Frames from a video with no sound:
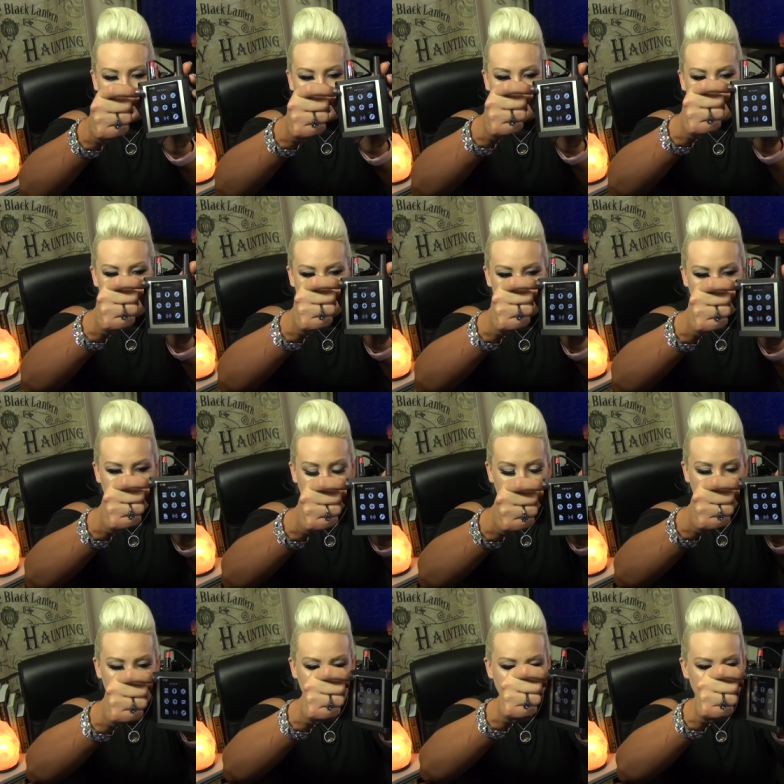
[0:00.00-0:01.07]
I
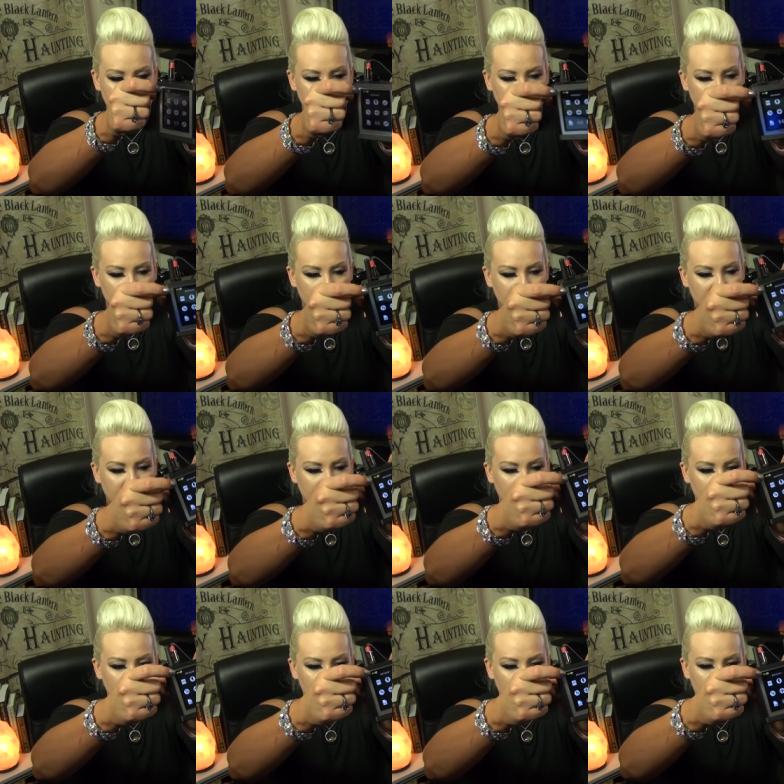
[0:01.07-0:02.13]
This is on
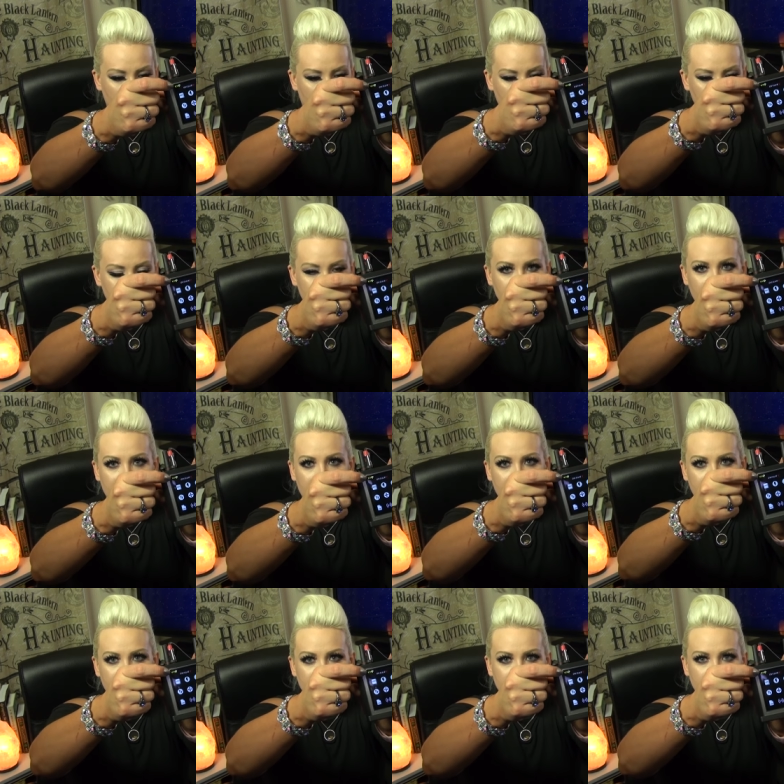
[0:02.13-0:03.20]
yellow, the battery light.
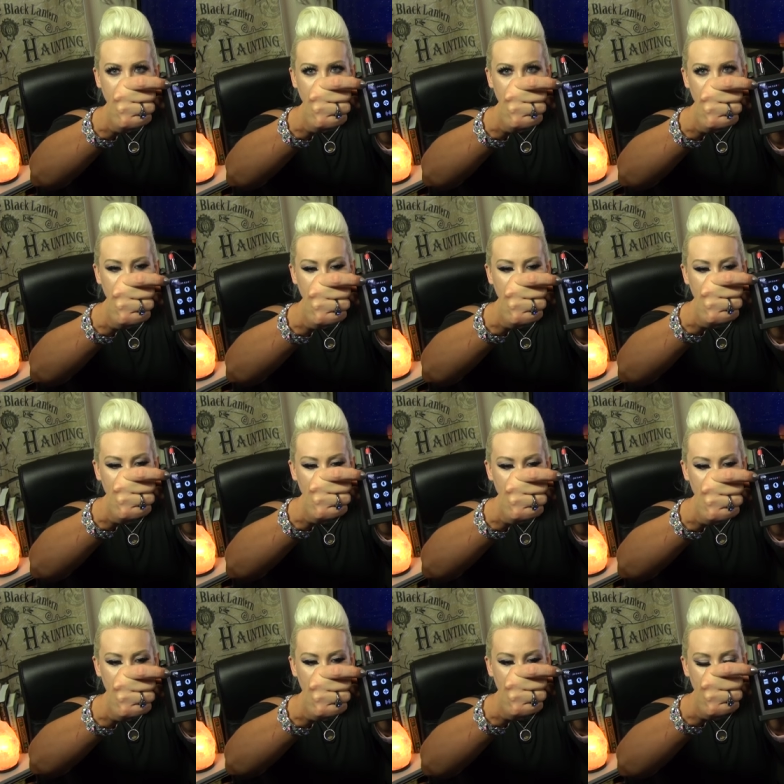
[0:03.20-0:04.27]
Can you see it?
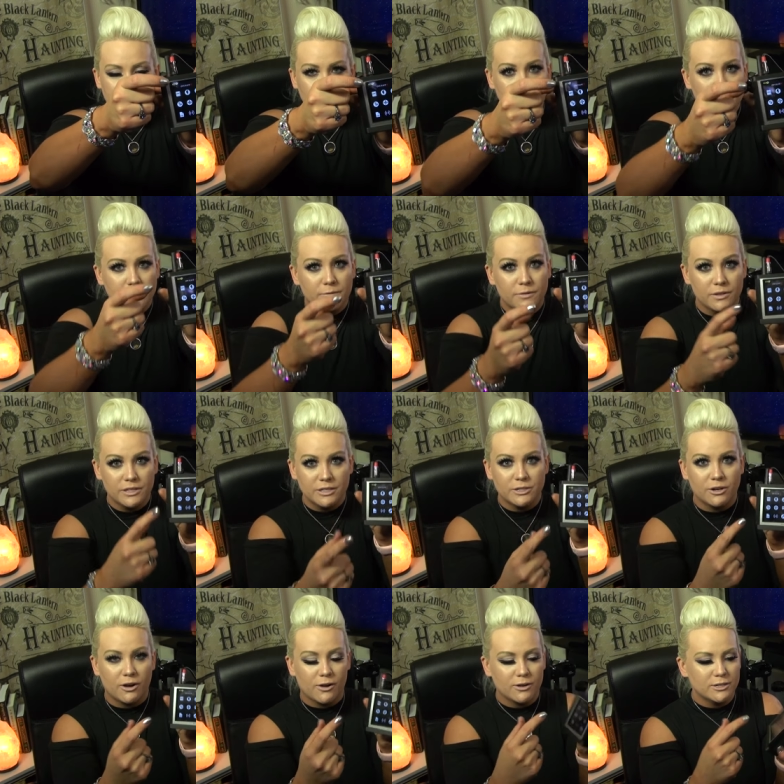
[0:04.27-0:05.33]
And this was fully
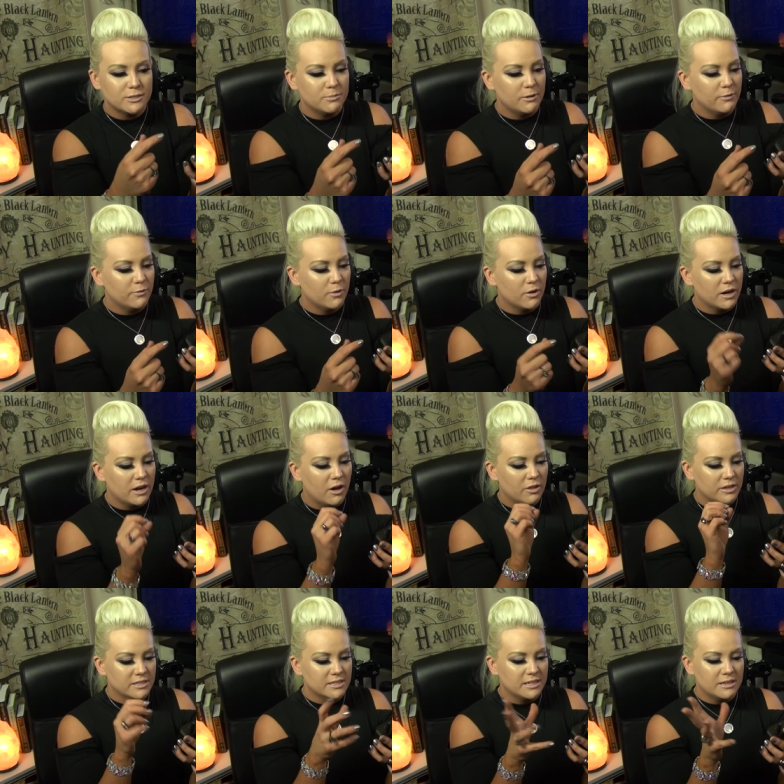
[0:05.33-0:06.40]
charged before. All of
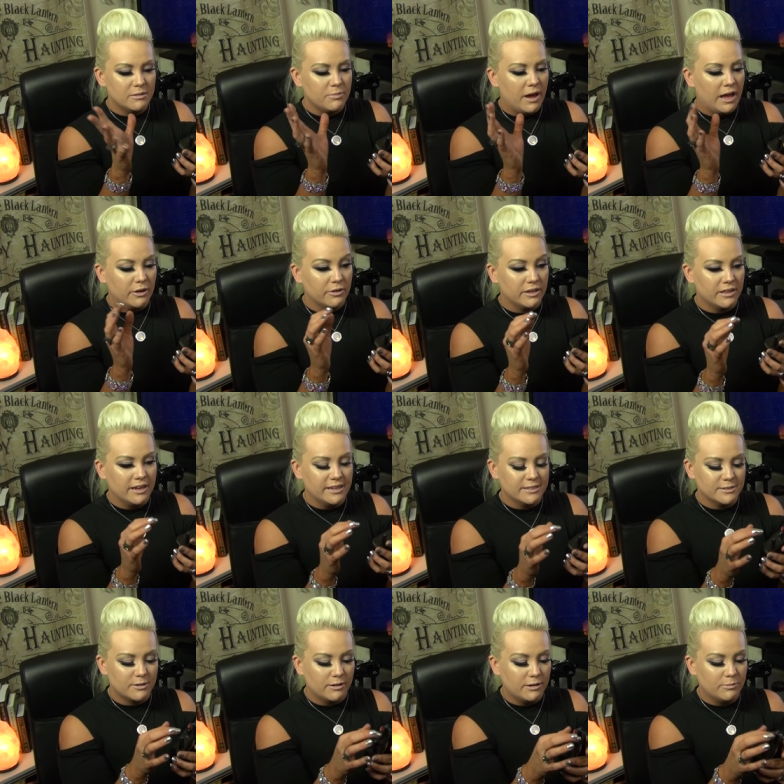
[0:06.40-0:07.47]
a sudden, the battery light
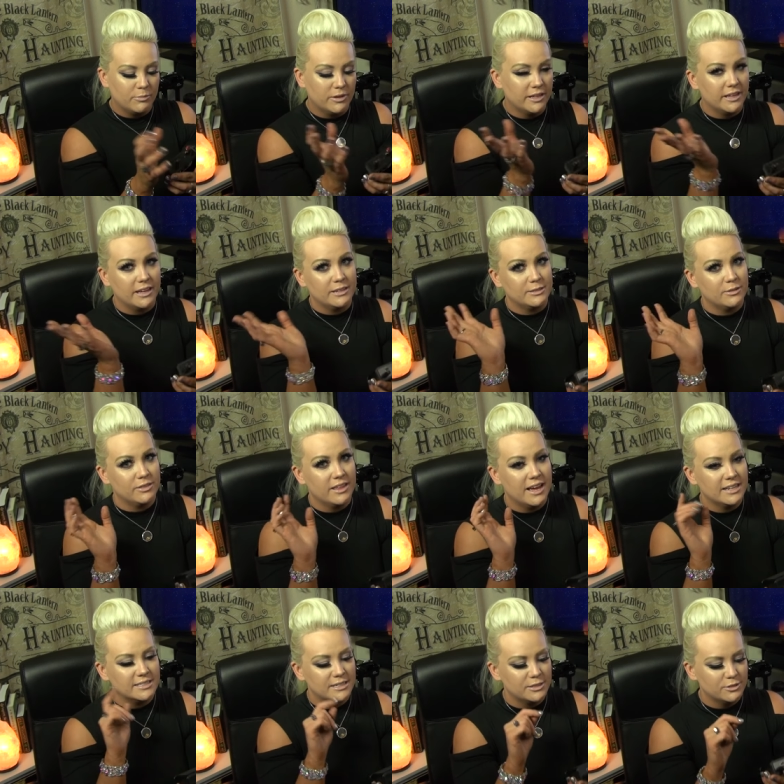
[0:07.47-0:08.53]
started blinking, so
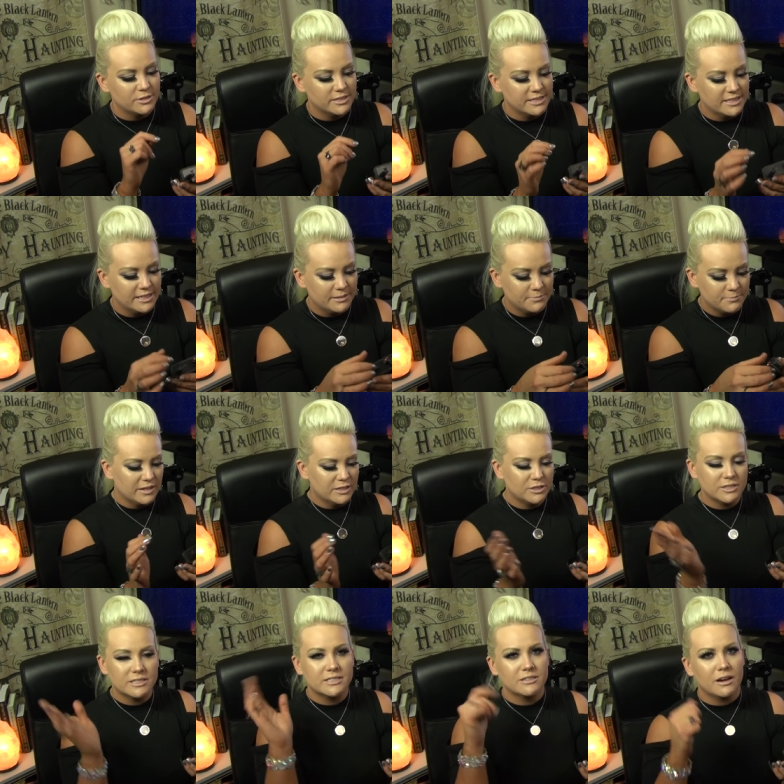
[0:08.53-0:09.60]
that's interesting. Let's
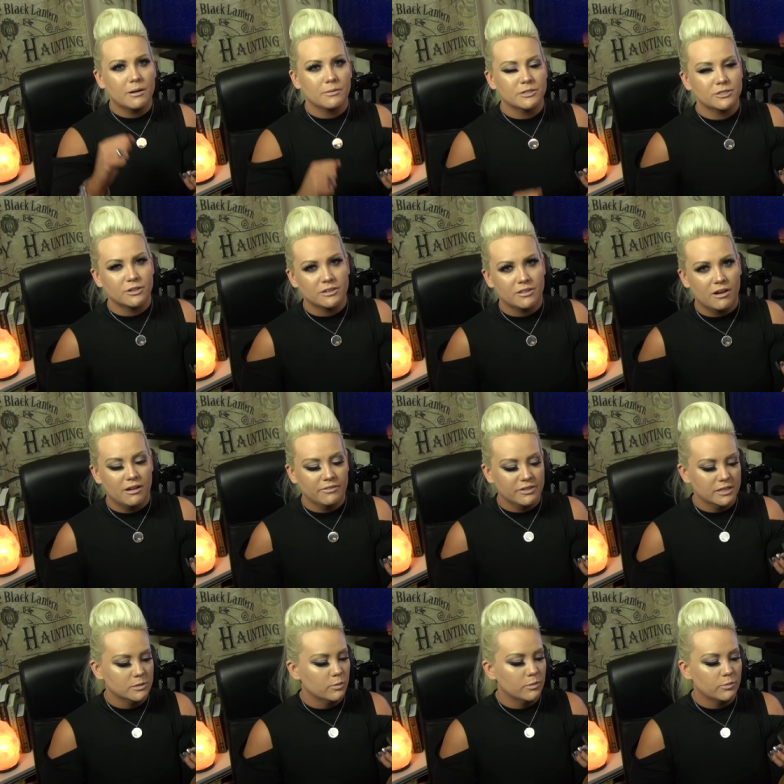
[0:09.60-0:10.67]
just stop, start the
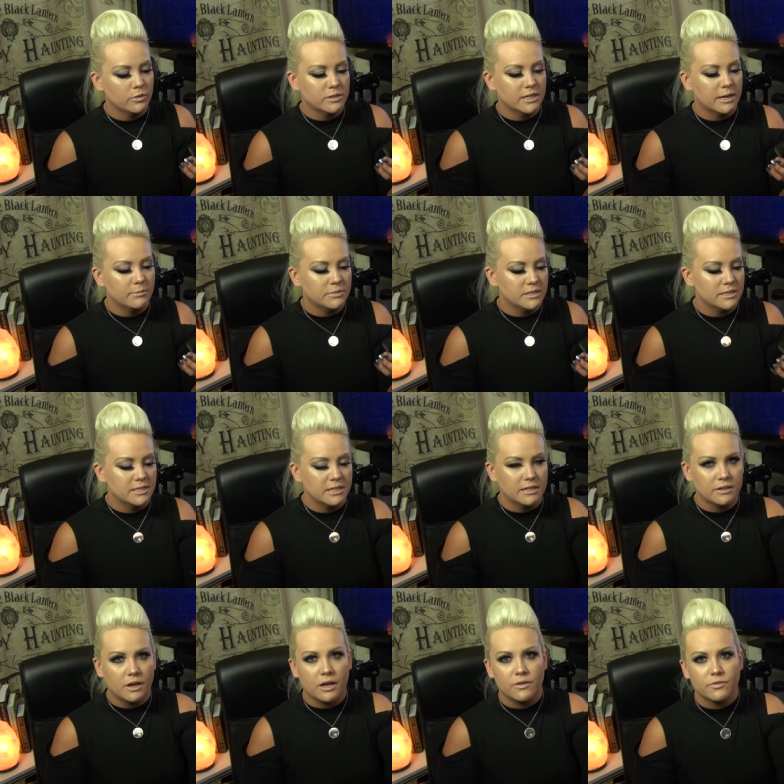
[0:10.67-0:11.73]
Ovilus one more time to see
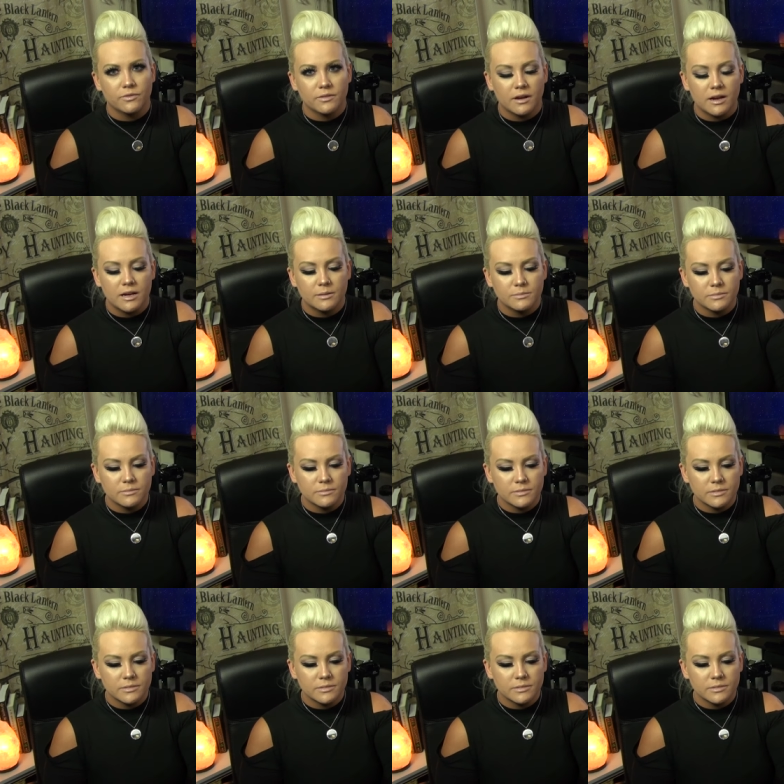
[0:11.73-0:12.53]
if um,